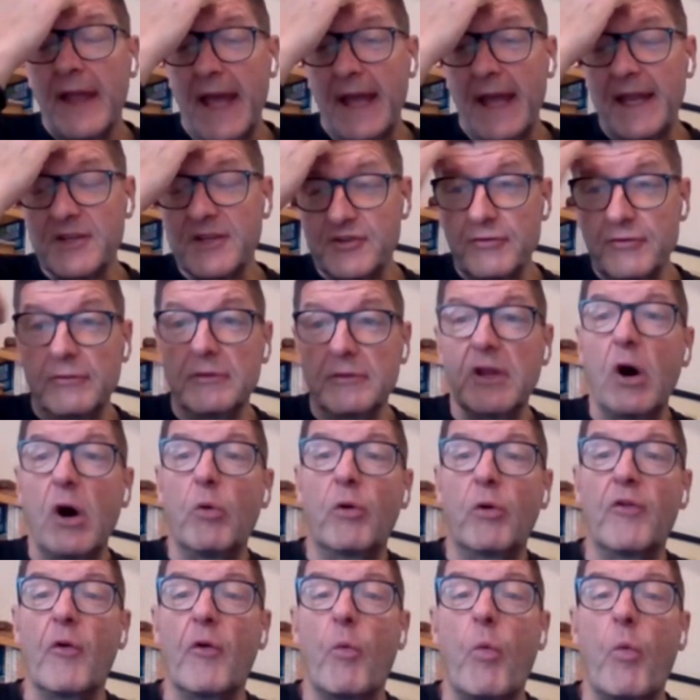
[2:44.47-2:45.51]
And as you
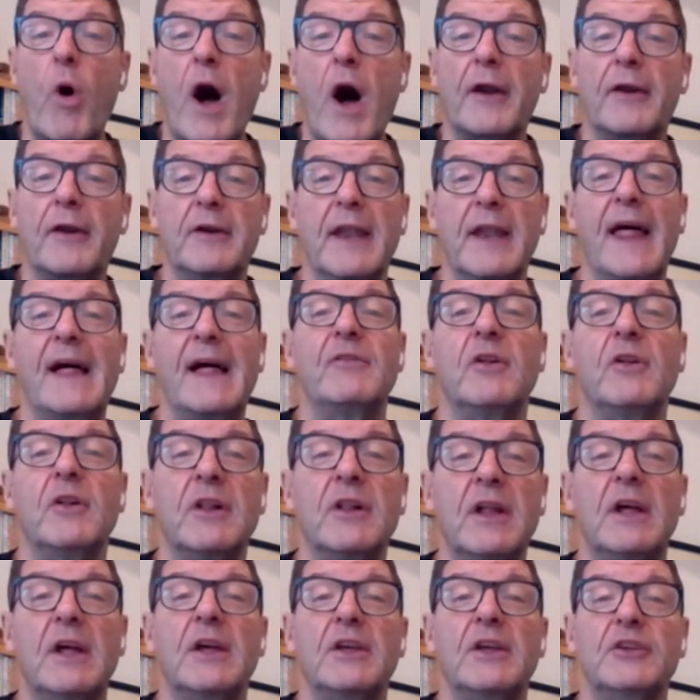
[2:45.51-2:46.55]
lower the water
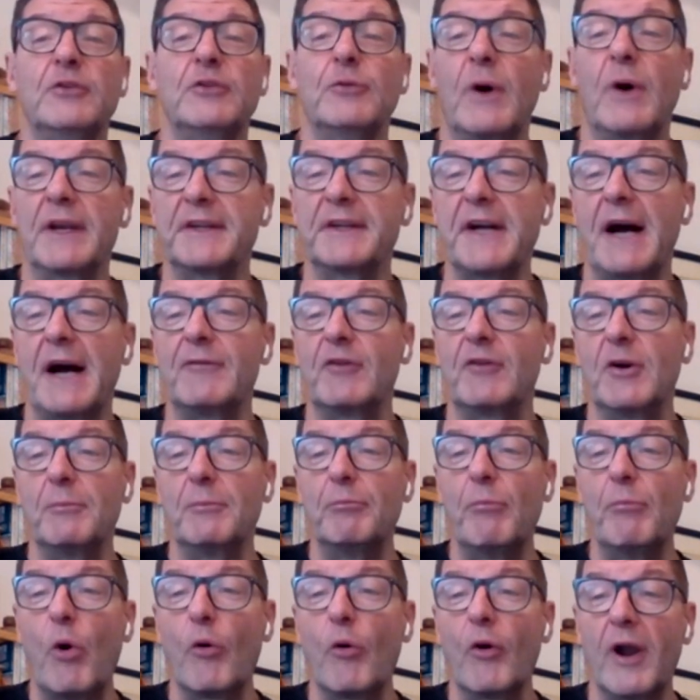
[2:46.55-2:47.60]
level, you uncover
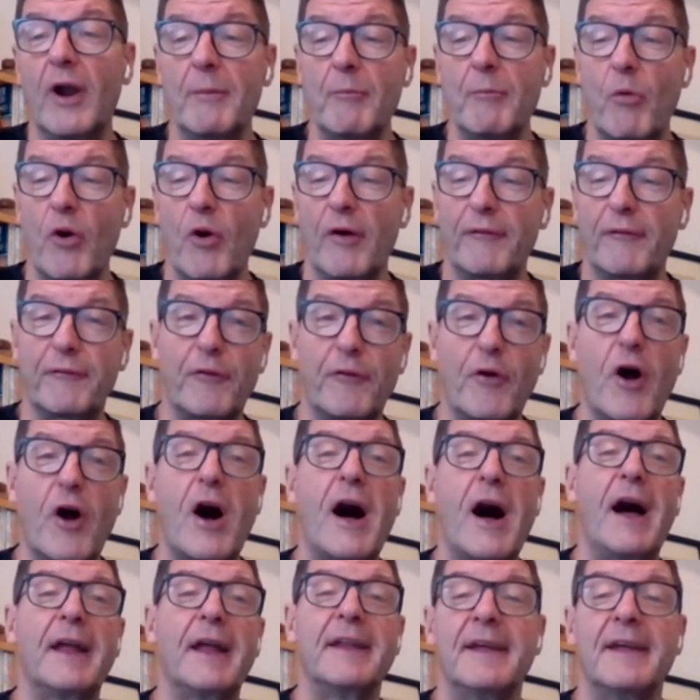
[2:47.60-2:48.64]
more and more
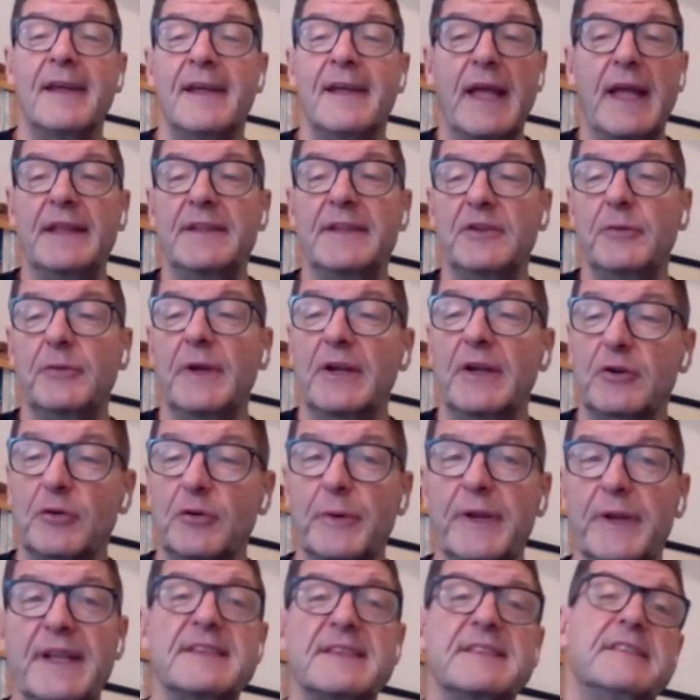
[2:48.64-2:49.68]
fraud, and you
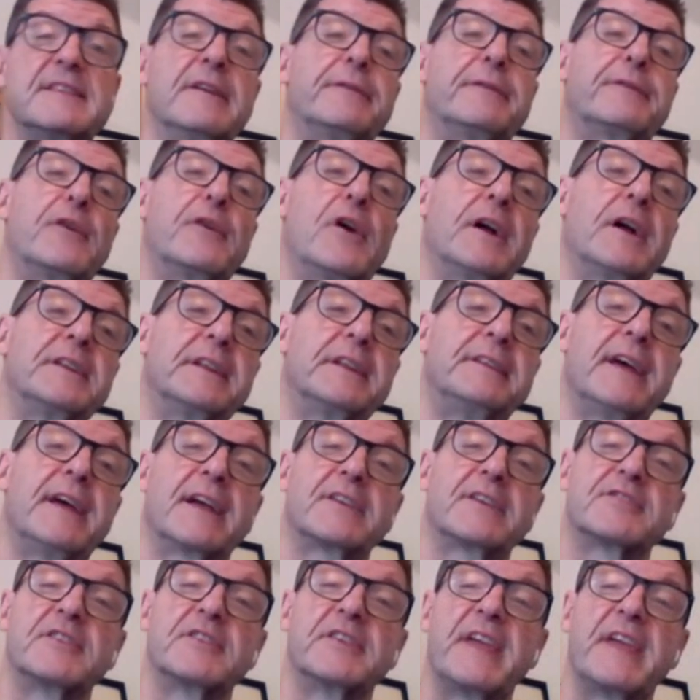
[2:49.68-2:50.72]
increase the fraud
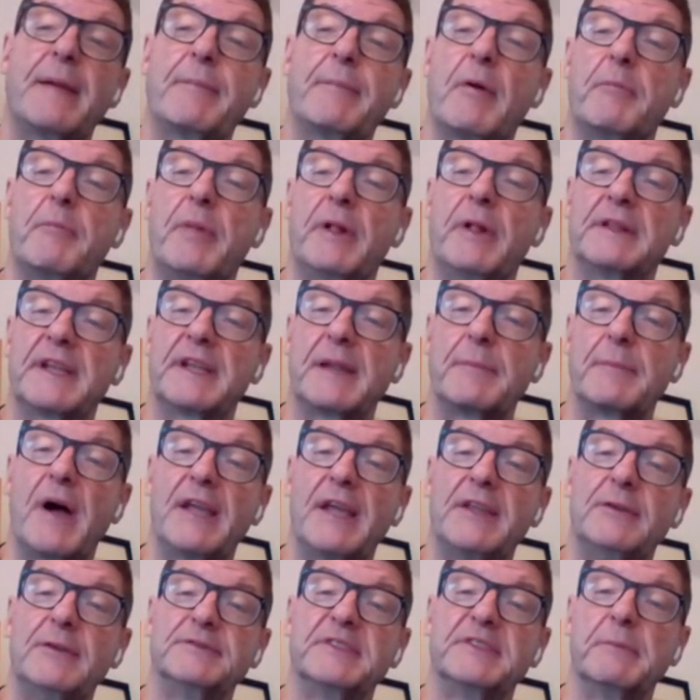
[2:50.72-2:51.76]
detection capability by
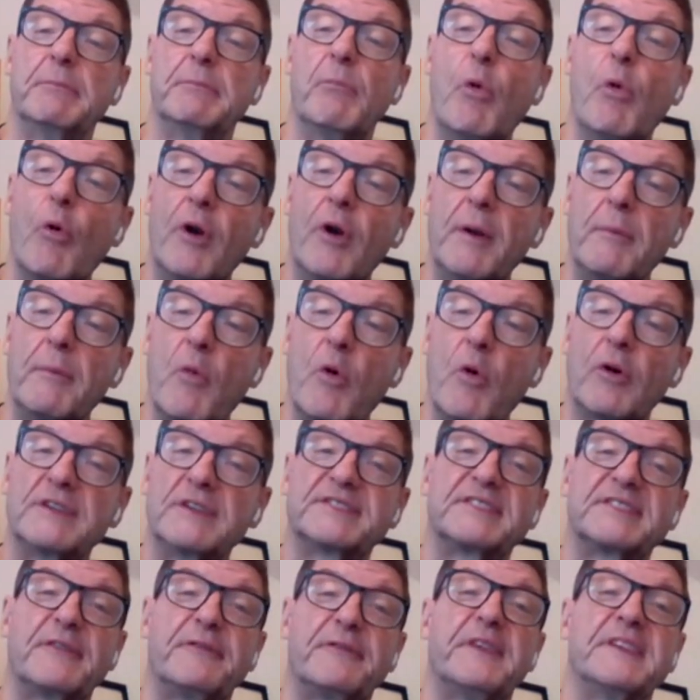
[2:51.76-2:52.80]
using more and more
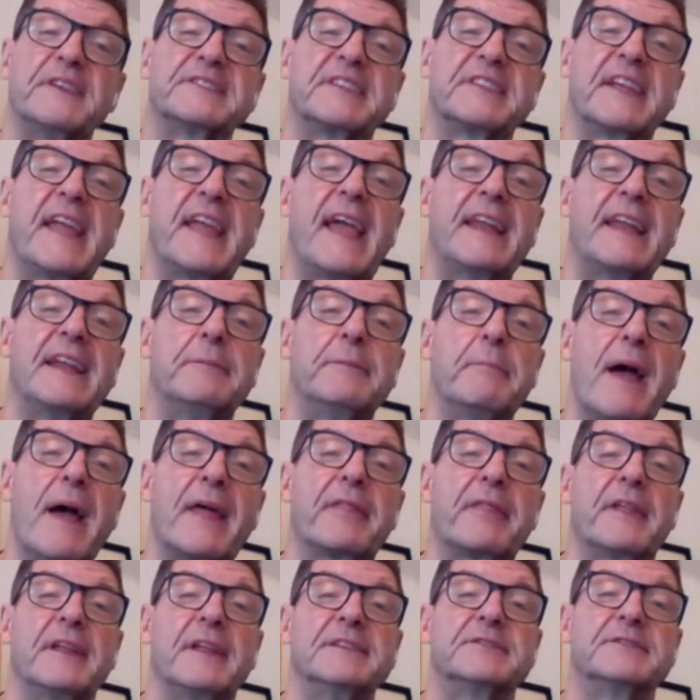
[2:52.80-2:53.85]
sophisticated
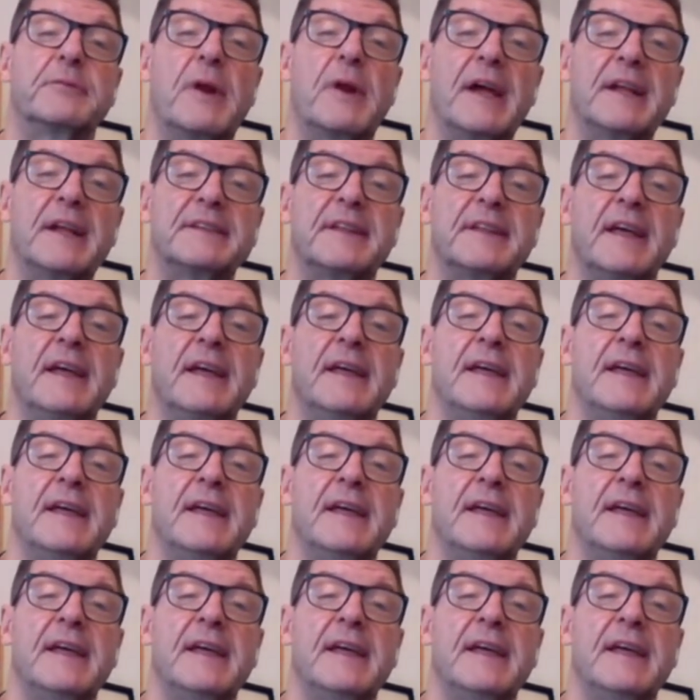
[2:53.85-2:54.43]
methods, right?